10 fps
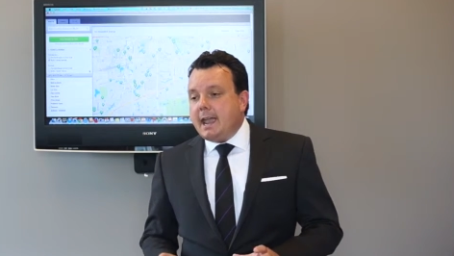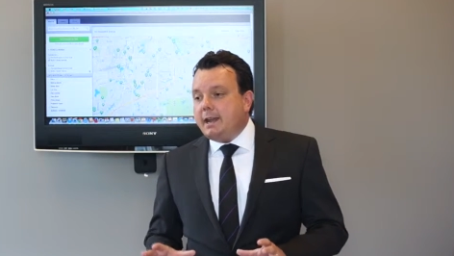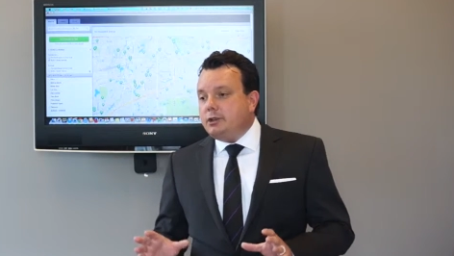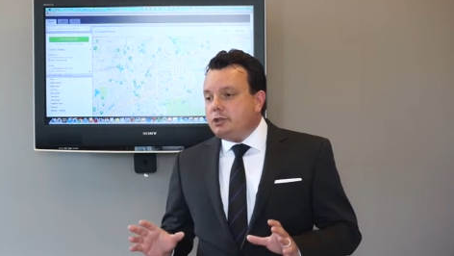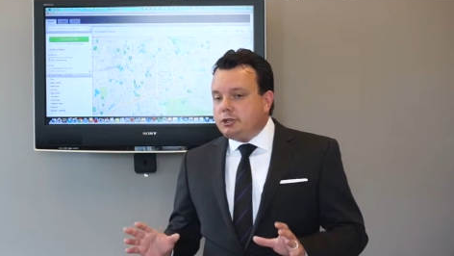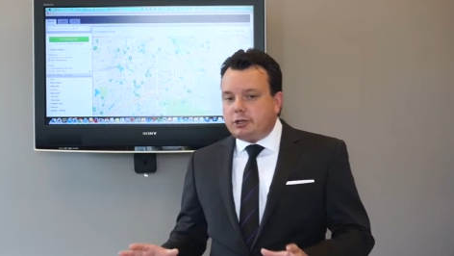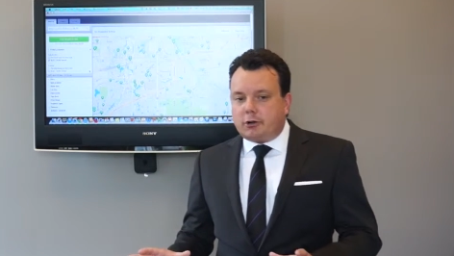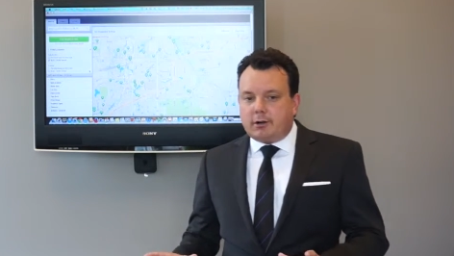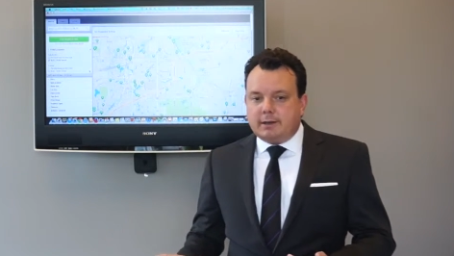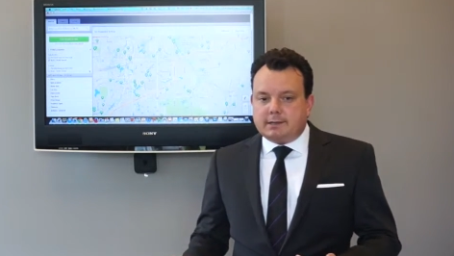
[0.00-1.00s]
And
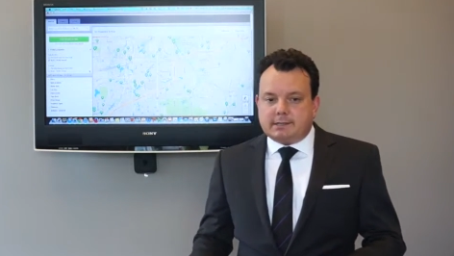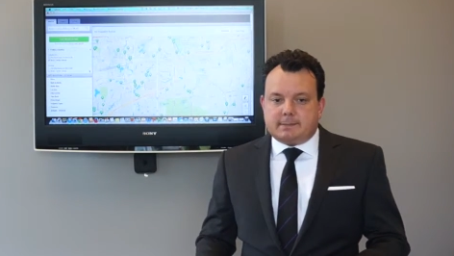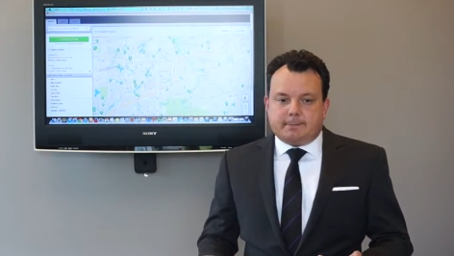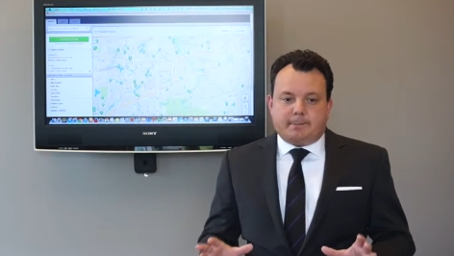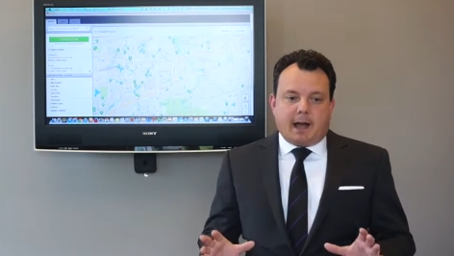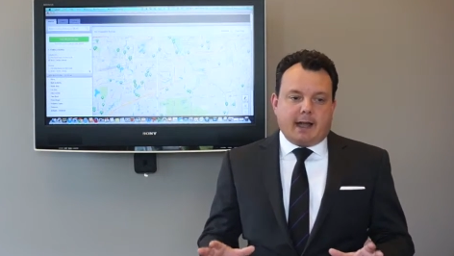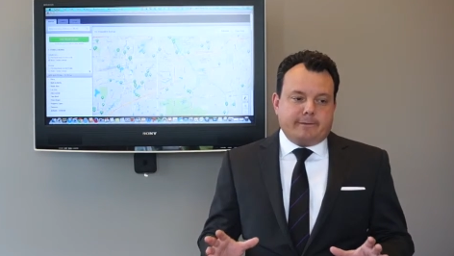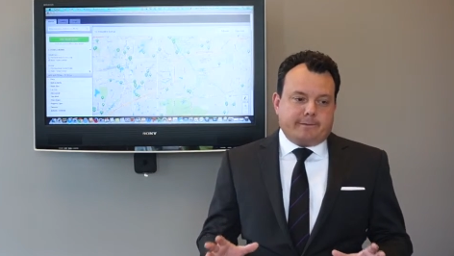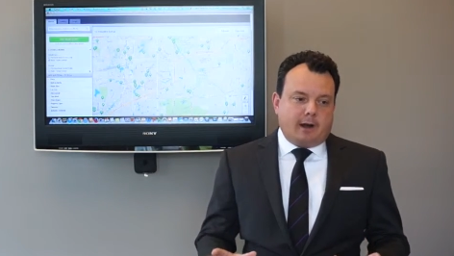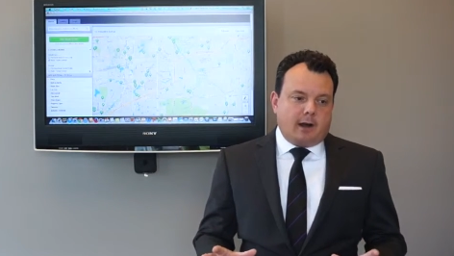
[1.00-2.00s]
insurance,
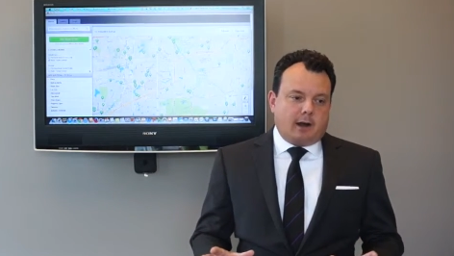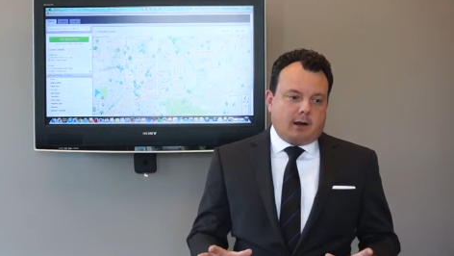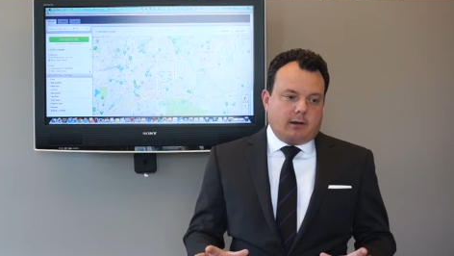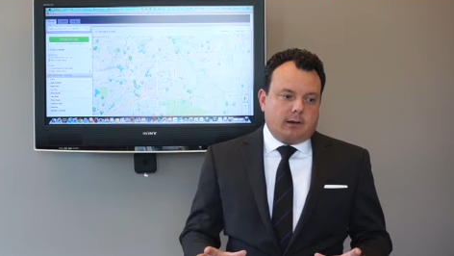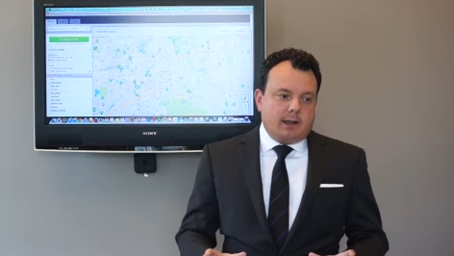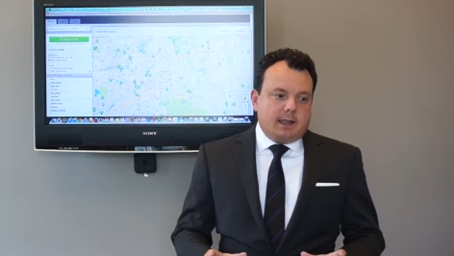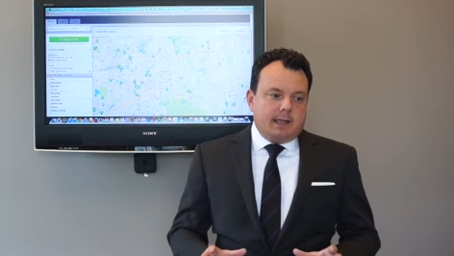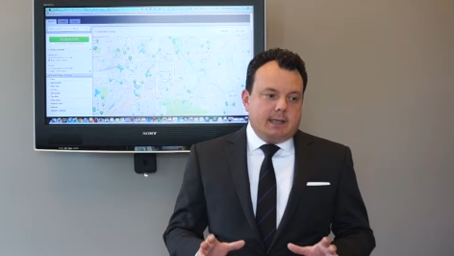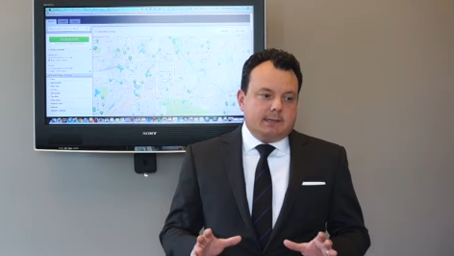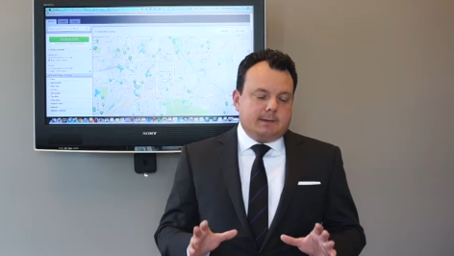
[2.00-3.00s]
by far,
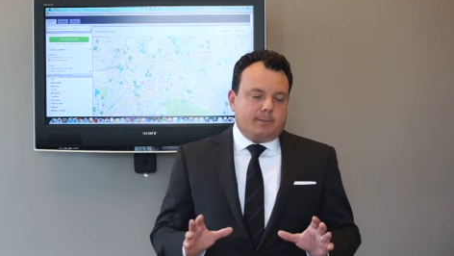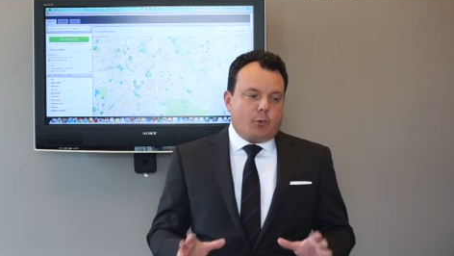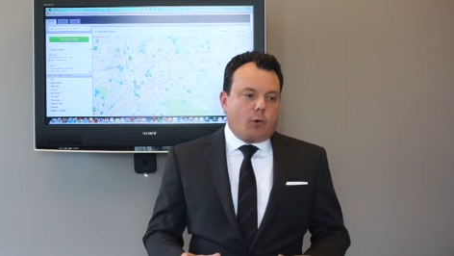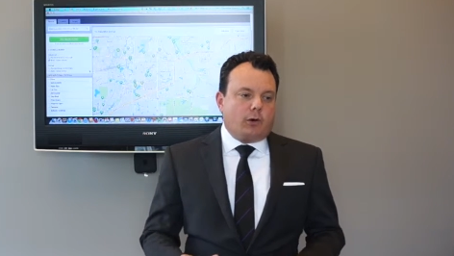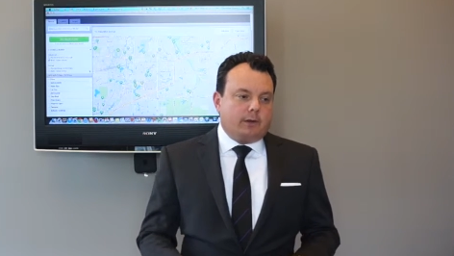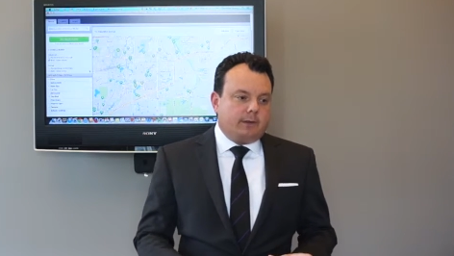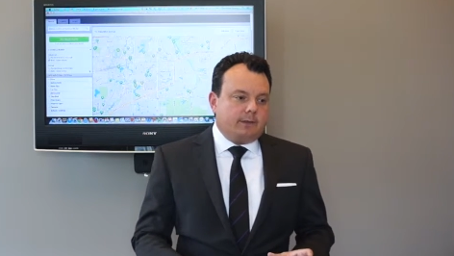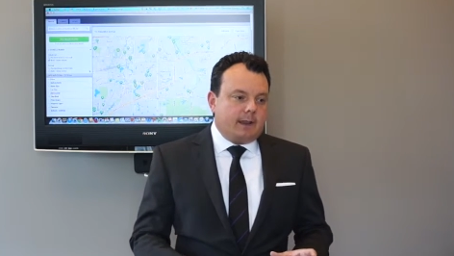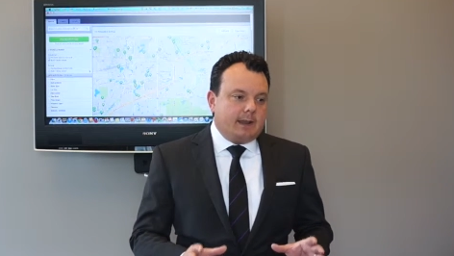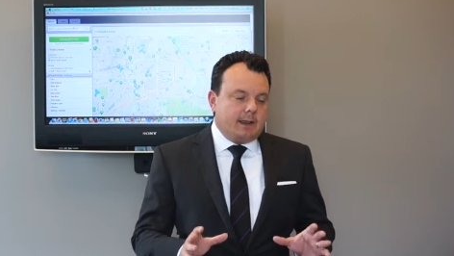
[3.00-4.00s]
is
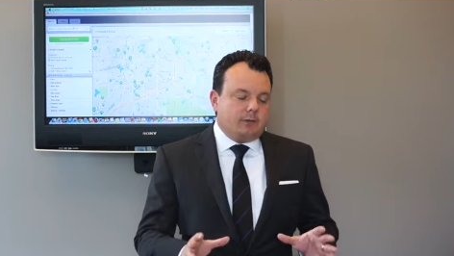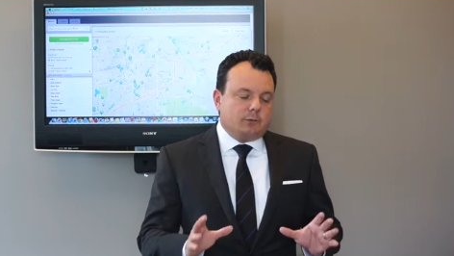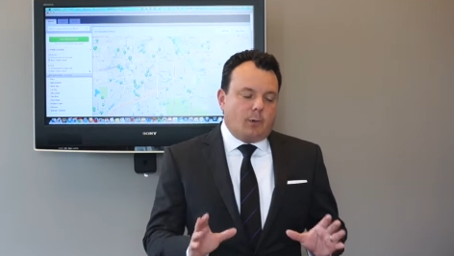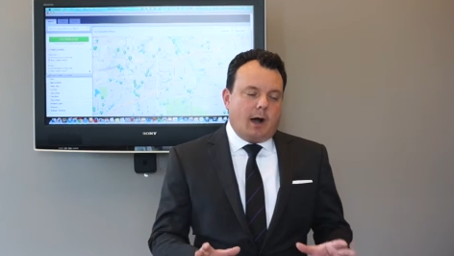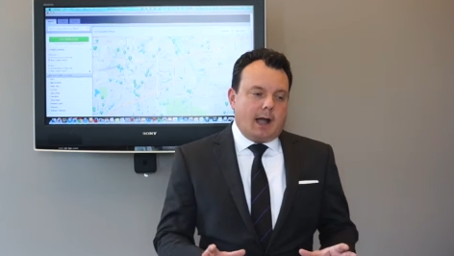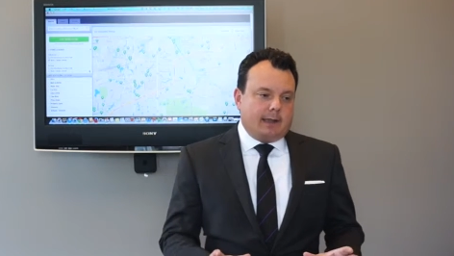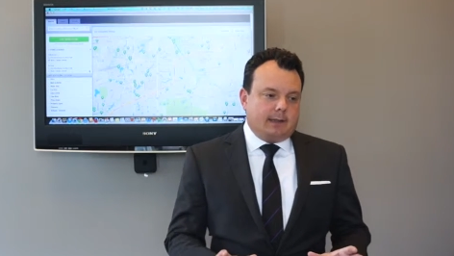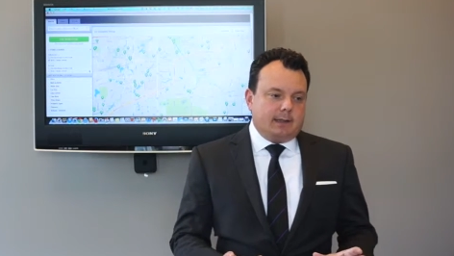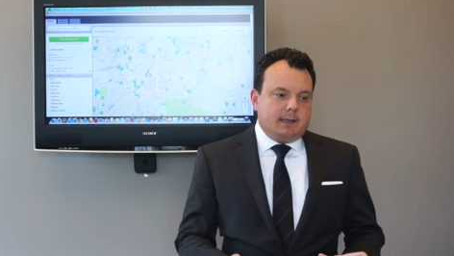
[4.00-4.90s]
important, and here's why.